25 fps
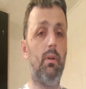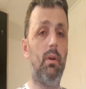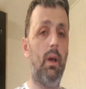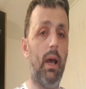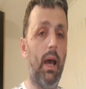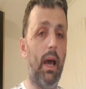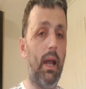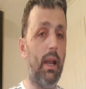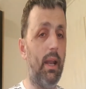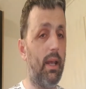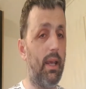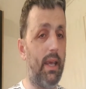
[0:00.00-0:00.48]

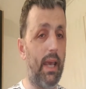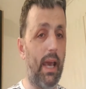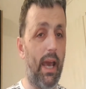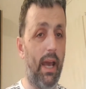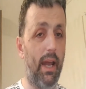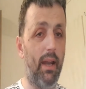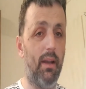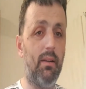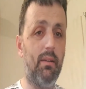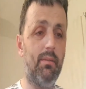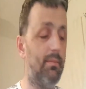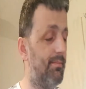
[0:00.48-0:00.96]
And
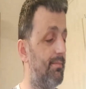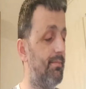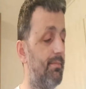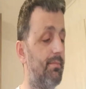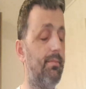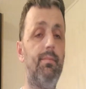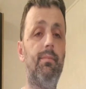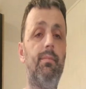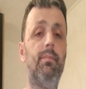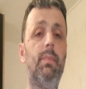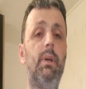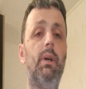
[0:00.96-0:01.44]
again,
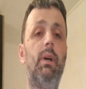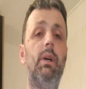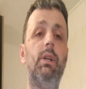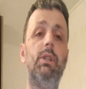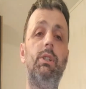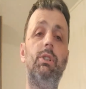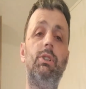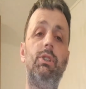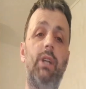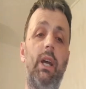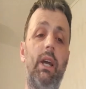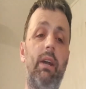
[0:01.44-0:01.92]

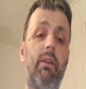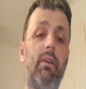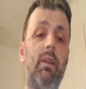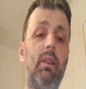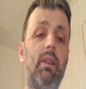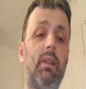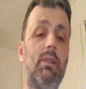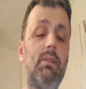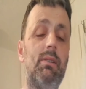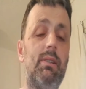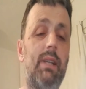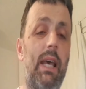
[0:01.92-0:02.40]
sharing
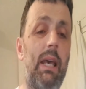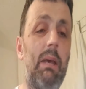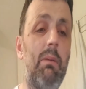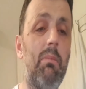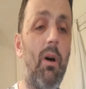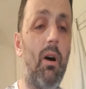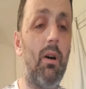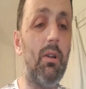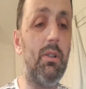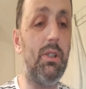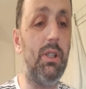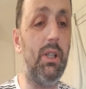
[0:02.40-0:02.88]
the same
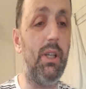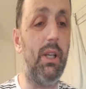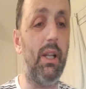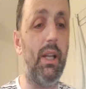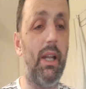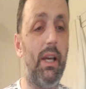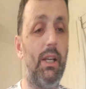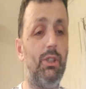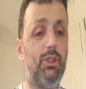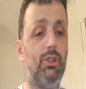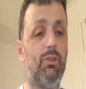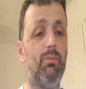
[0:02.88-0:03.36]

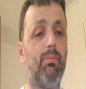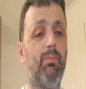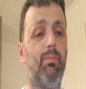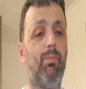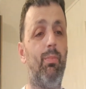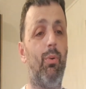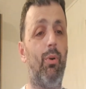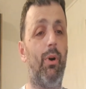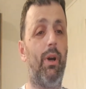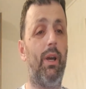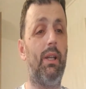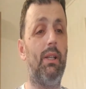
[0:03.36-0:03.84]
articulation
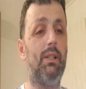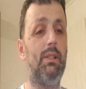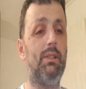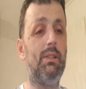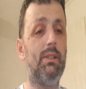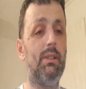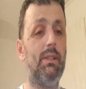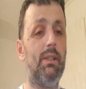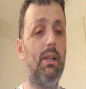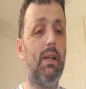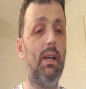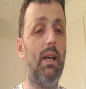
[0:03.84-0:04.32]

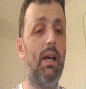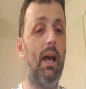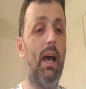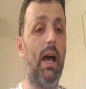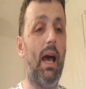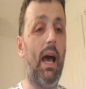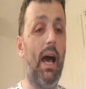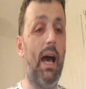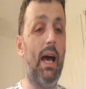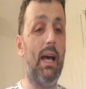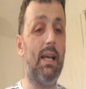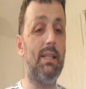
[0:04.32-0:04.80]
point
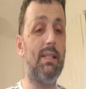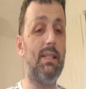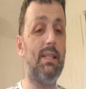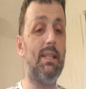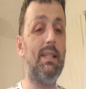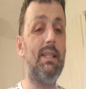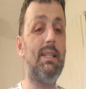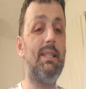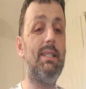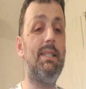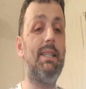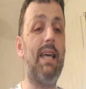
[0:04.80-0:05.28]
as
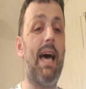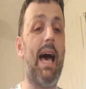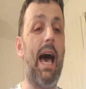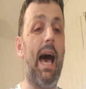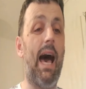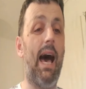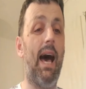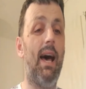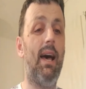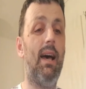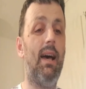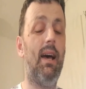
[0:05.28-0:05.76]

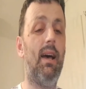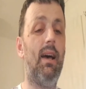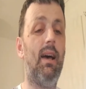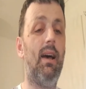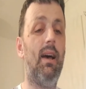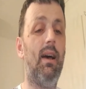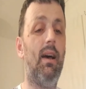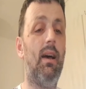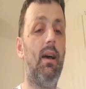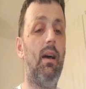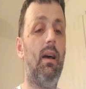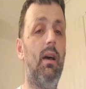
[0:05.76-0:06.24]
ta.
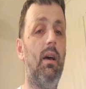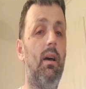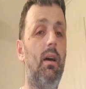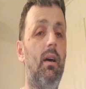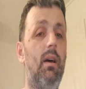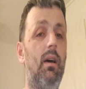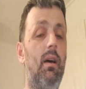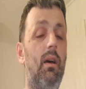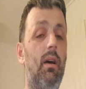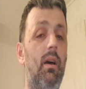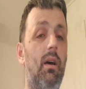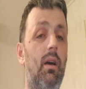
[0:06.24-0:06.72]

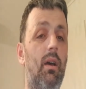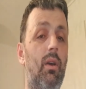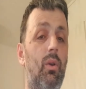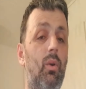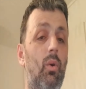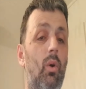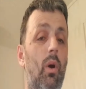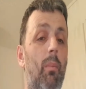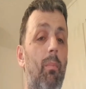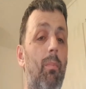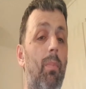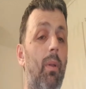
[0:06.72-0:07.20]

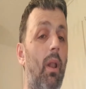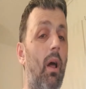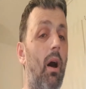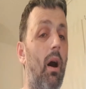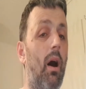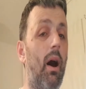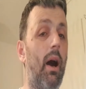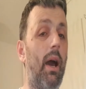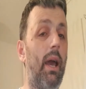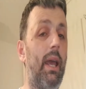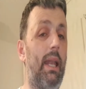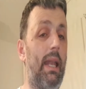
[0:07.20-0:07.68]
You
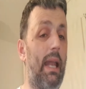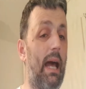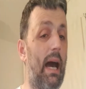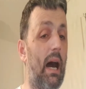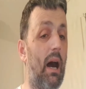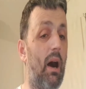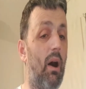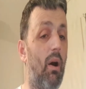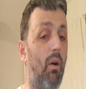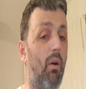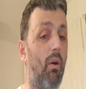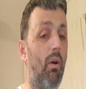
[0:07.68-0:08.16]
apply
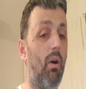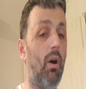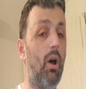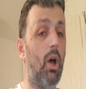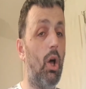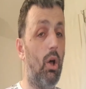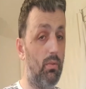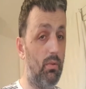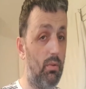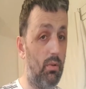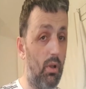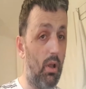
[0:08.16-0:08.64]
now
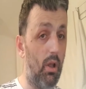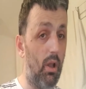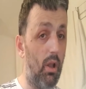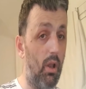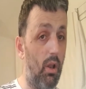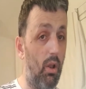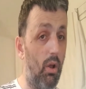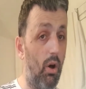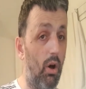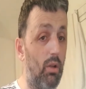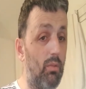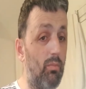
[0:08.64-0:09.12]
a
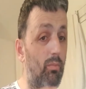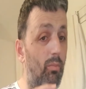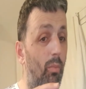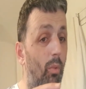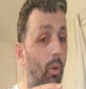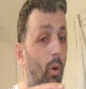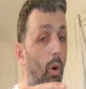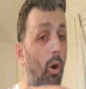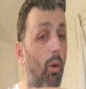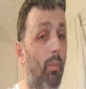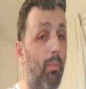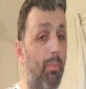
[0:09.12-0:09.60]
lot
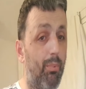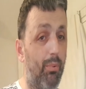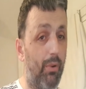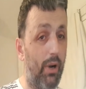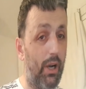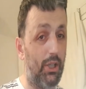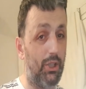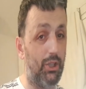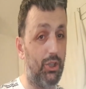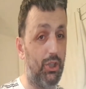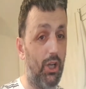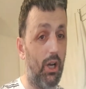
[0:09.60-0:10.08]
more
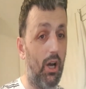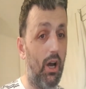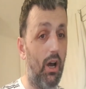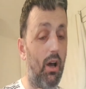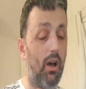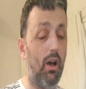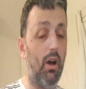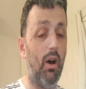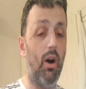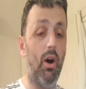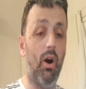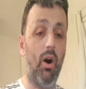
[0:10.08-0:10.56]
pressure
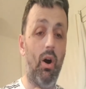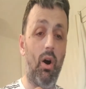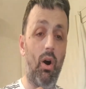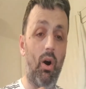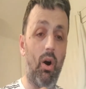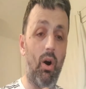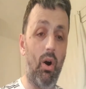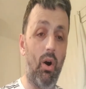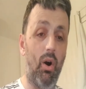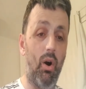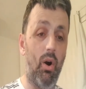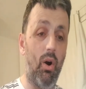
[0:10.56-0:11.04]

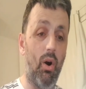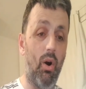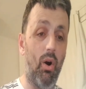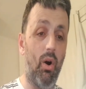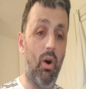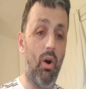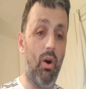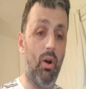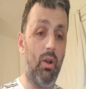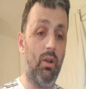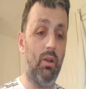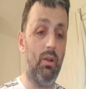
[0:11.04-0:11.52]

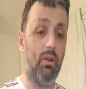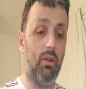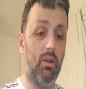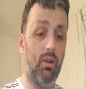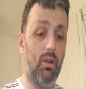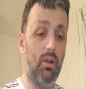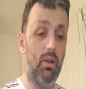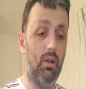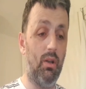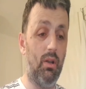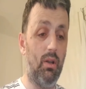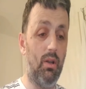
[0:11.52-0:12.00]
on
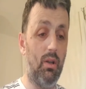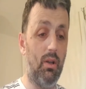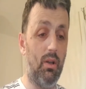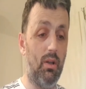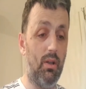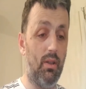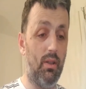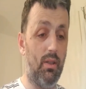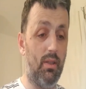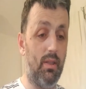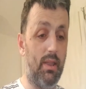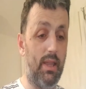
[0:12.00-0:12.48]

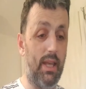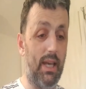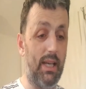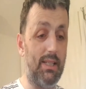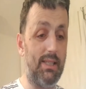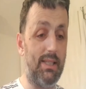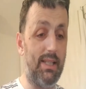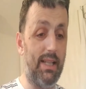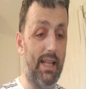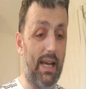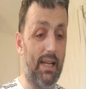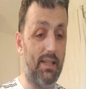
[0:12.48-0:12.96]

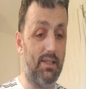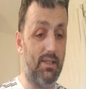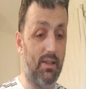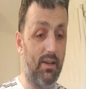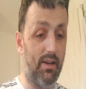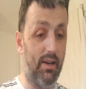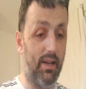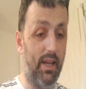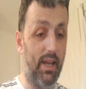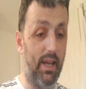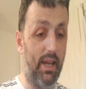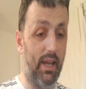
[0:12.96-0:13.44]
this letter
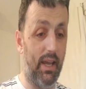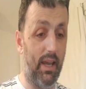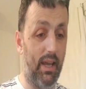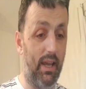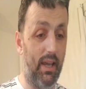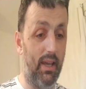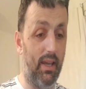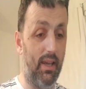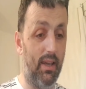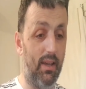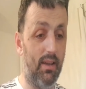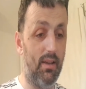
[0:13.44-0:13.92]

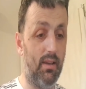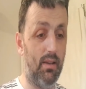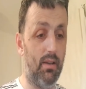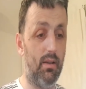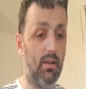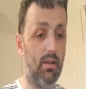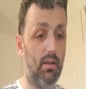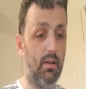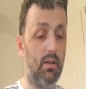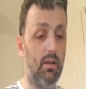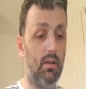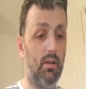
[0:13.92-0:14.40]
here,
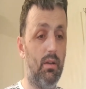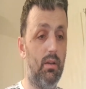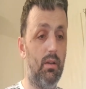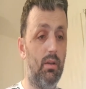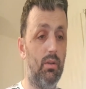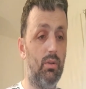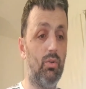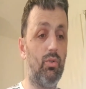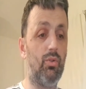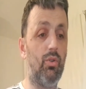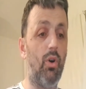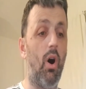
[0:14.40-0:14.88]

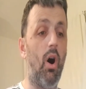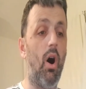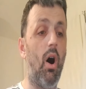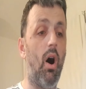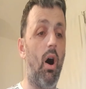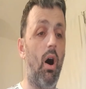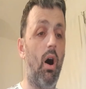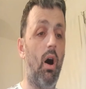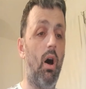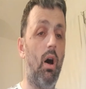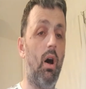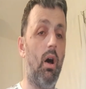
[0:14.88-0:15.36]

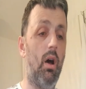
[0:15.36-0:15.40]
ta.